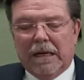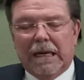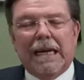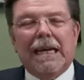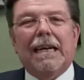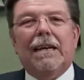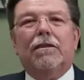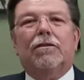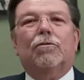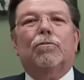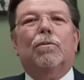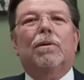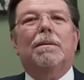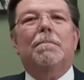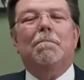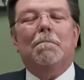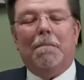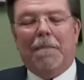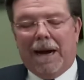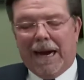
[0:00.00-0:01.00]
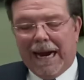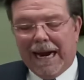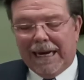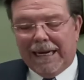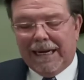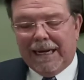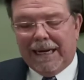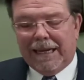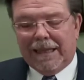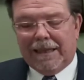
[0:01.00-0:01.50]
He is
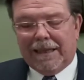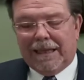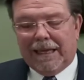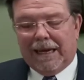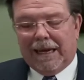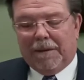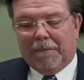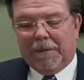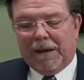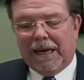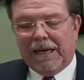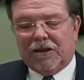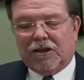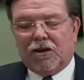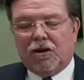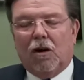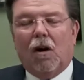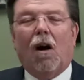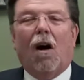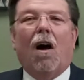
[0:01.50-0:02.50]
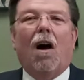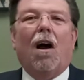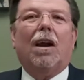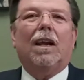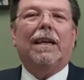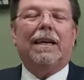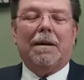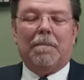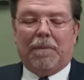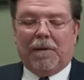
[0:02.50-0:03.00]
reminding them, he's
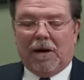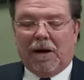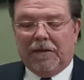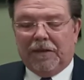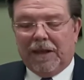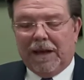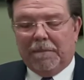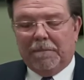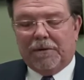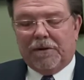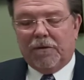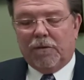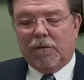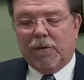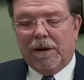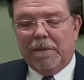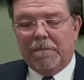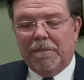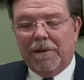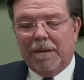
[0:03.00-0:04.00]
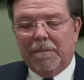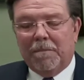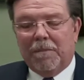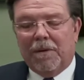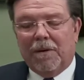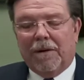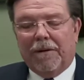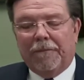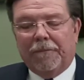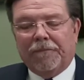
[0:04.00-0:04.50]
calling upon them to
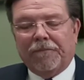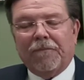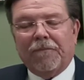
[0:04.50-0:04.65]
remember.